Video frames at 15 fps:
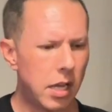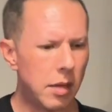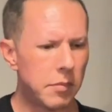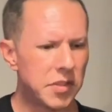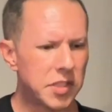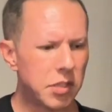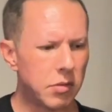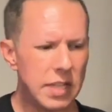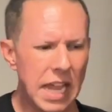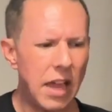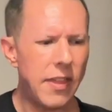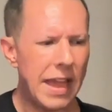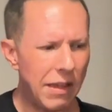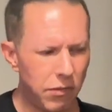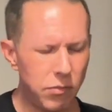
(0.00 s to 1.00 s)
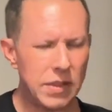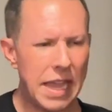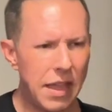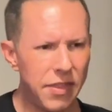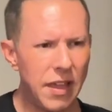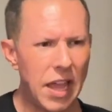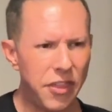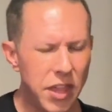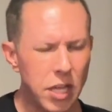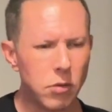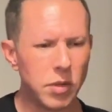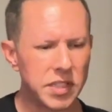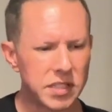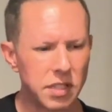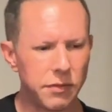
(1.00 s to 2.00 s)
So yeah, that I think
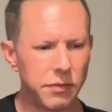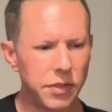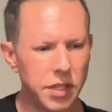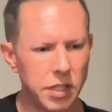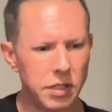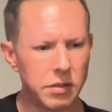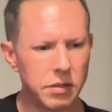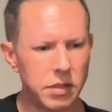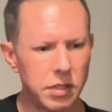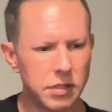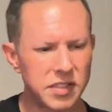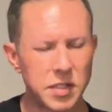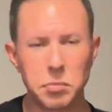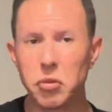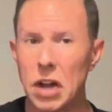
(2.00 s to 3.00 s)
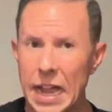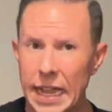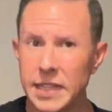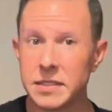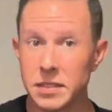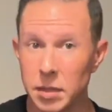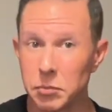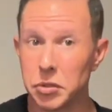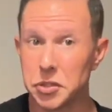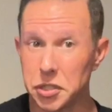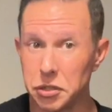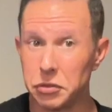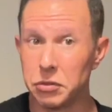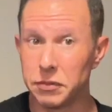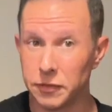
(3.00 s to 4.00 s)
was the surprise number
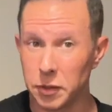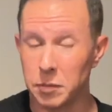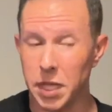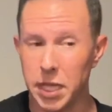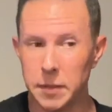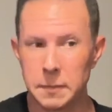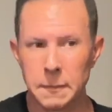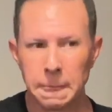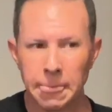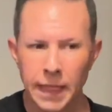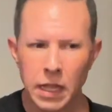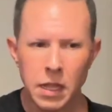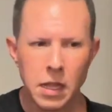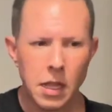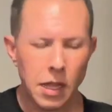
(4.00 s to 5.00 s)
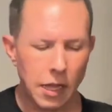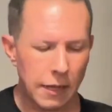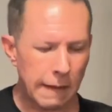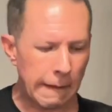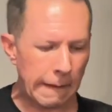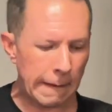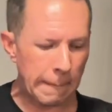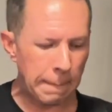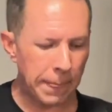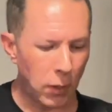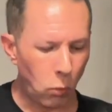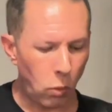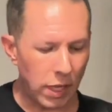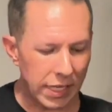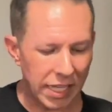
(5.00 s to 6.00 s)
2 for me. The
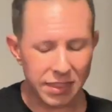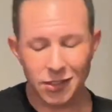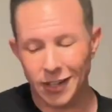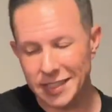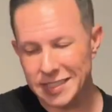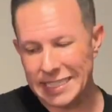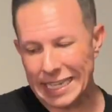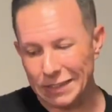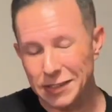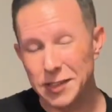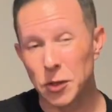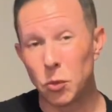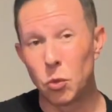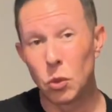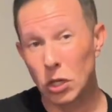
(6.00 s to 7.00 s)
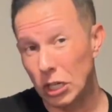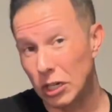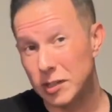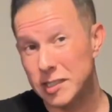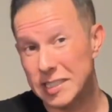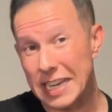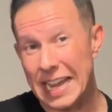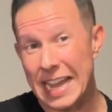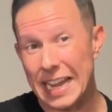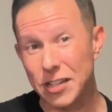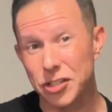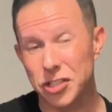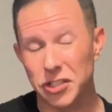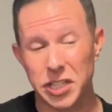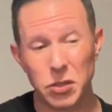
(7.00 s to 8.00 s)
one I thought sounded the worst
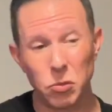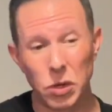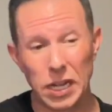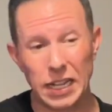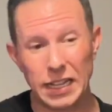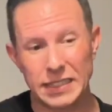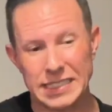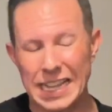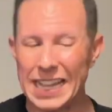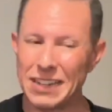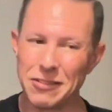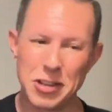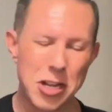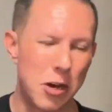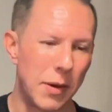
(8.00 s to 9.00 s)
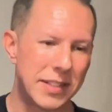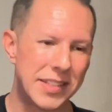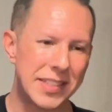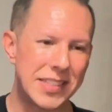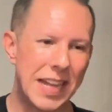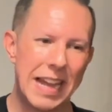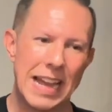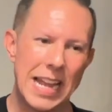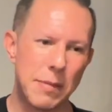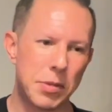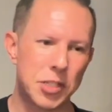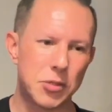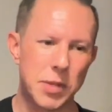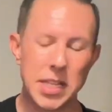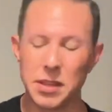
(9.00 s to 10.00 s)
actually was, I don't know, it's a tie
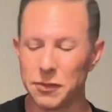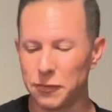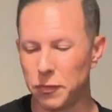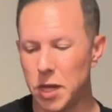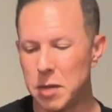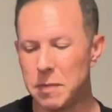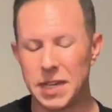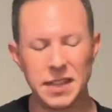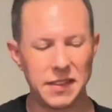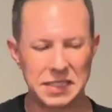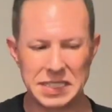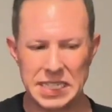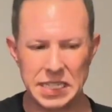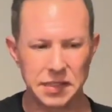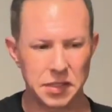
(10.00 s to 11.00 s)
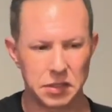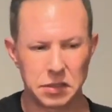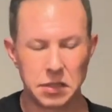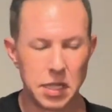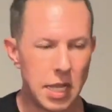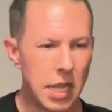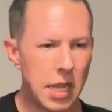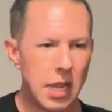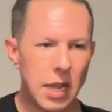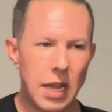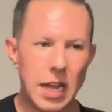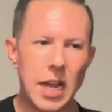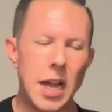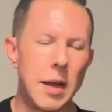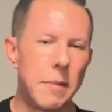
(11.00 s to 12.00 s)
between the Friedman and the Diezel.
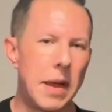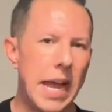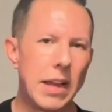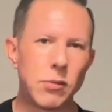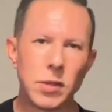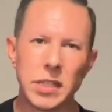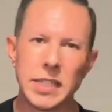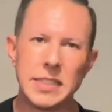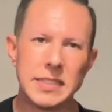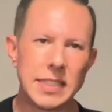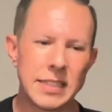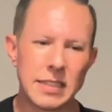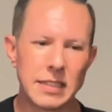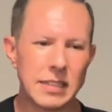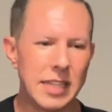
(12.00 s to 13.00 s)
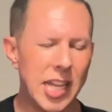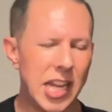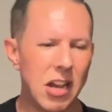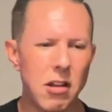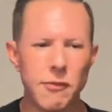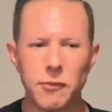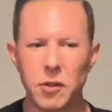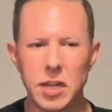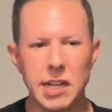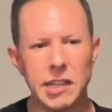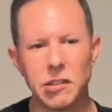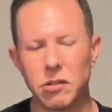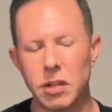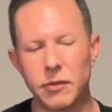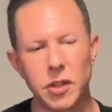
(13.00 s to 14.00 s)
I really didn't care for
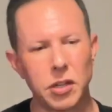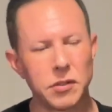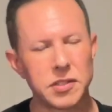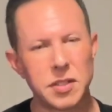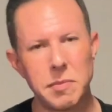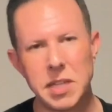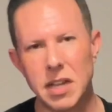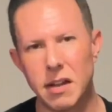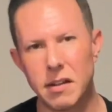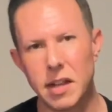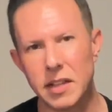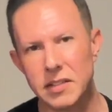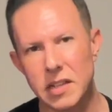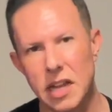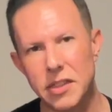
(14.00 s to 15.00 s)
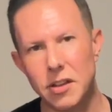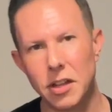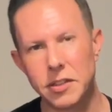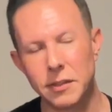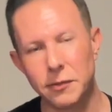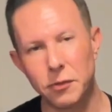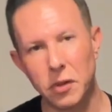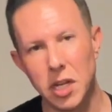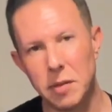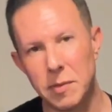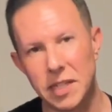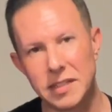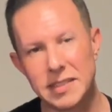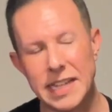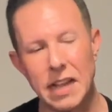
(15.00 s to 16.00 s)
either of those, to be honest. I thought the
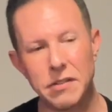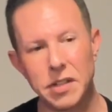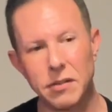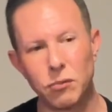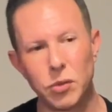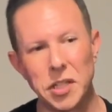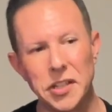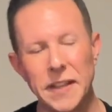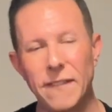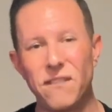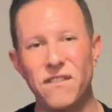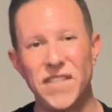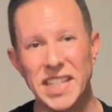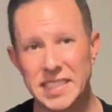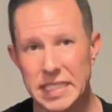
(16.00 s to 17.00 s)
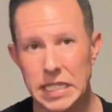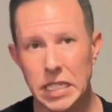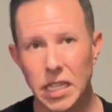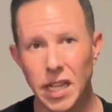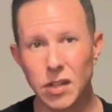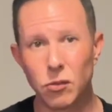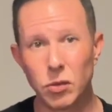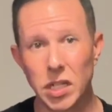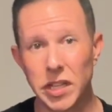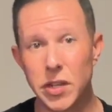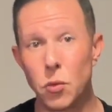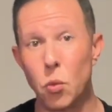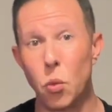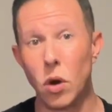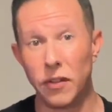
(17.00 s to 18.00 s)
Friedman sounded really fizzy and really
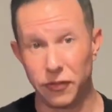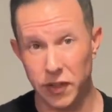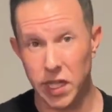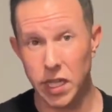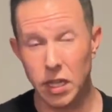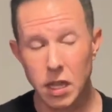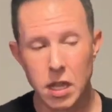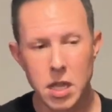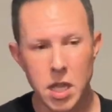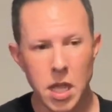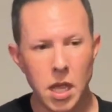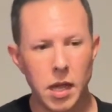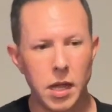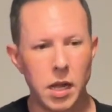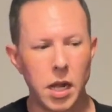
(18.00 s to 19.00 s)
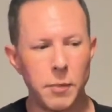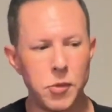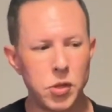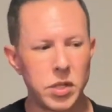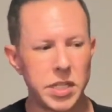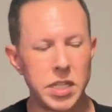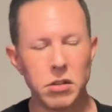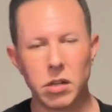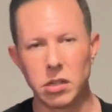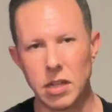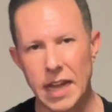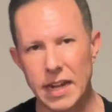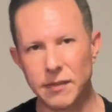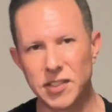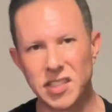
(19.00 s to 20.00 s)
woofy. You could hear a
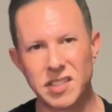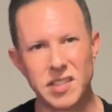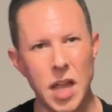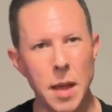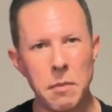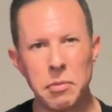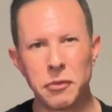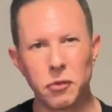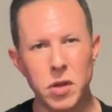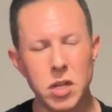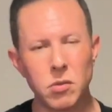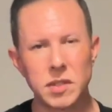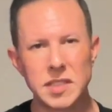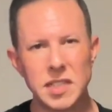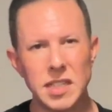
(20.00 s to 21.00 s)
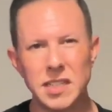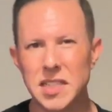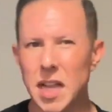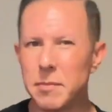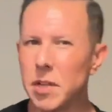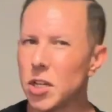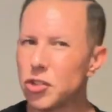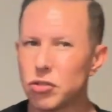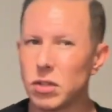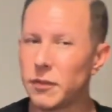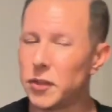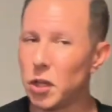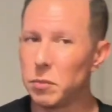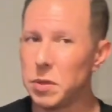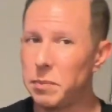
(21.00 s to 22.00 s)
lot of sub frequencies. I'm not sure if
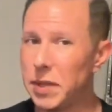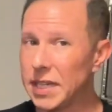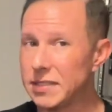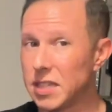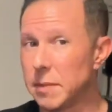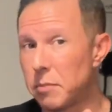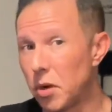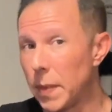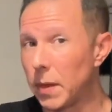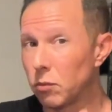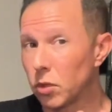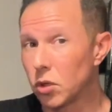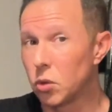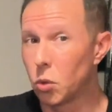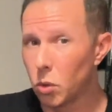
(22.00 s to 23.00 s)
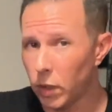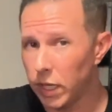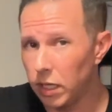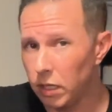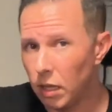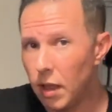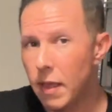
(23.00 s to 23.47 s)
they'll be picked up on the recording,